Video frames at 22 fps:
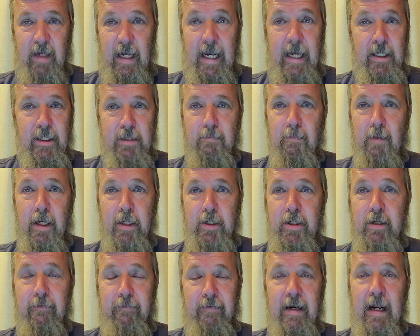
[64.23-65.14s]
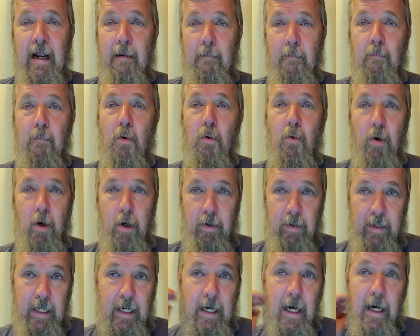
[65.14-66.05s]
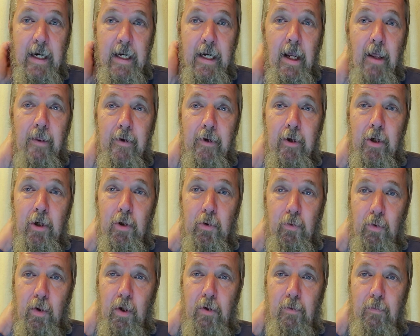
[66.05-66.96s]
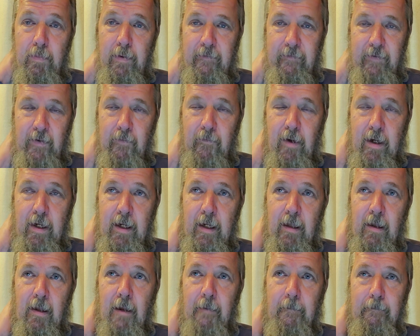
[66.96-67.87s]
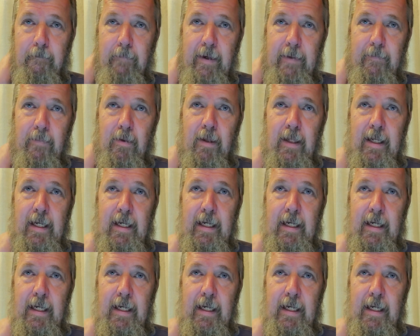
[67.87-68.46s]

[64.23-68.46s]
as much, if not more, than any other group, if you wanted to lump people in.